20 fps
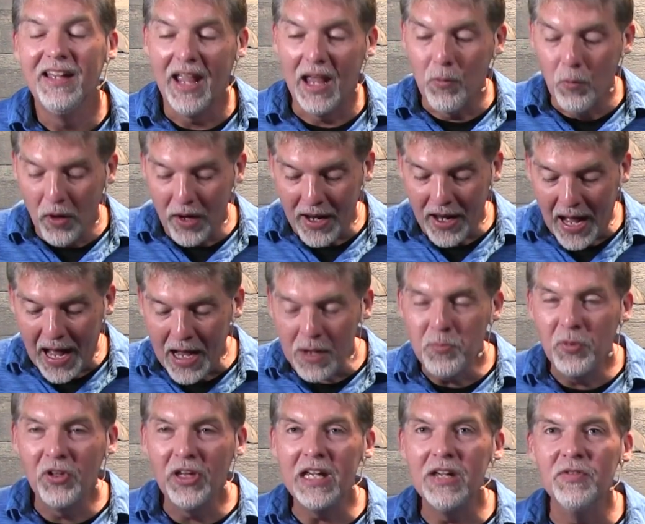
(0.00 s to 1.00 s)
And what I
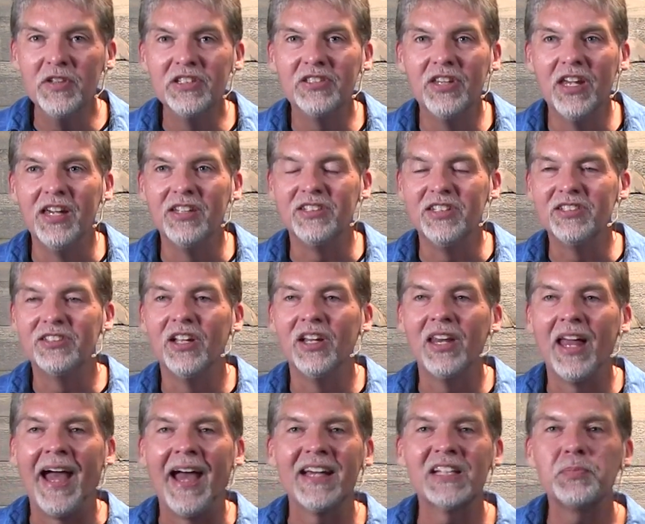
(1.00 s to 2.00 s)
believe is this is the
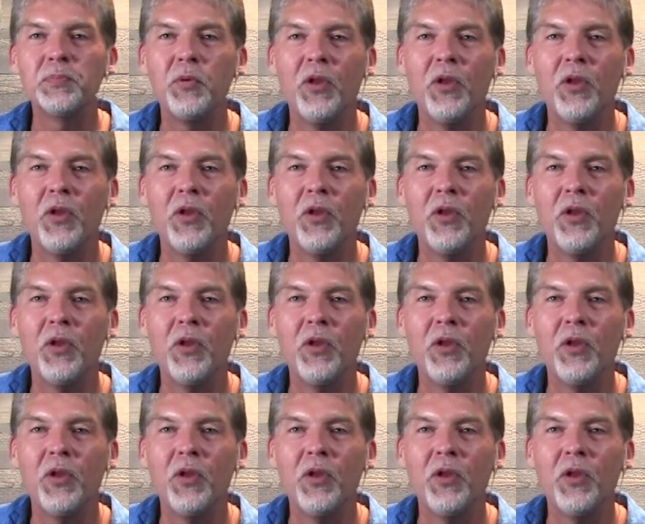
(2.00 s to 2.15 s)
last